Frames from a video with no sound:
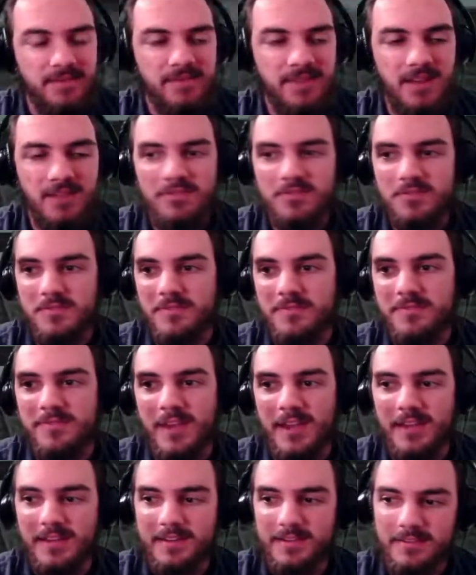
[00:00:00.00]
to have them
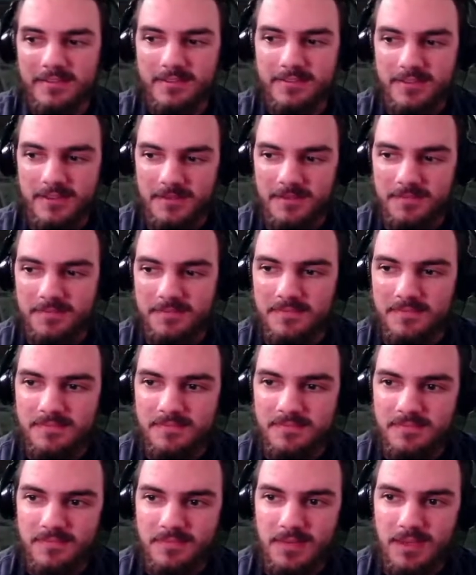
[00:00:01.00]
confined in some
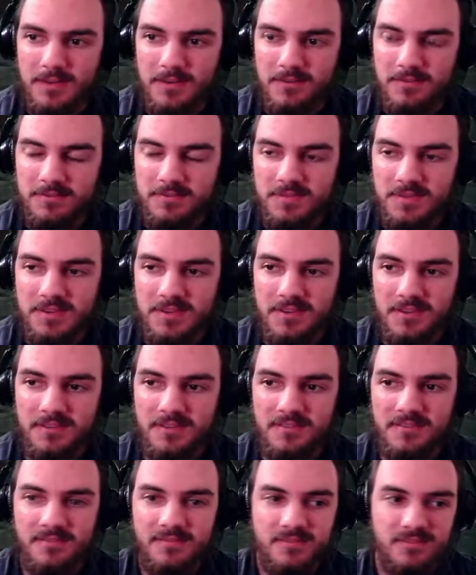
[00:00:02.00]
manner of speaking,